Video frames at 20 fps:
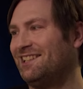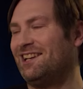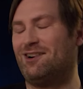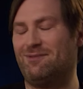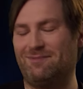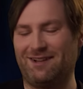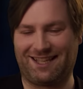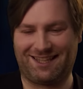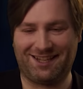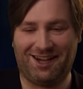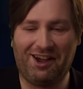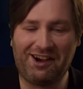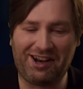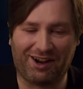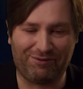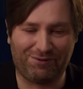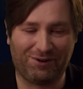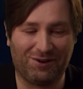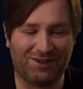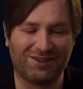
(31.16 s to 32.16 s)
Oh, my God,
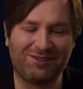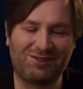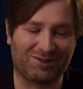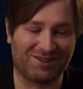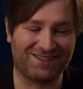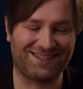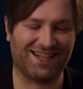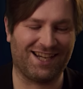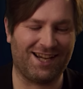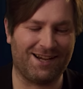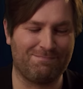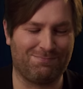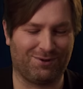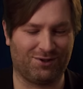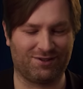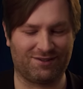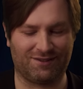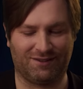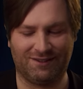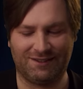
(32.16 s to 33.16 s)
I've fallen through a time
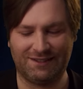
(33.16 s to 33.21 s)
portal.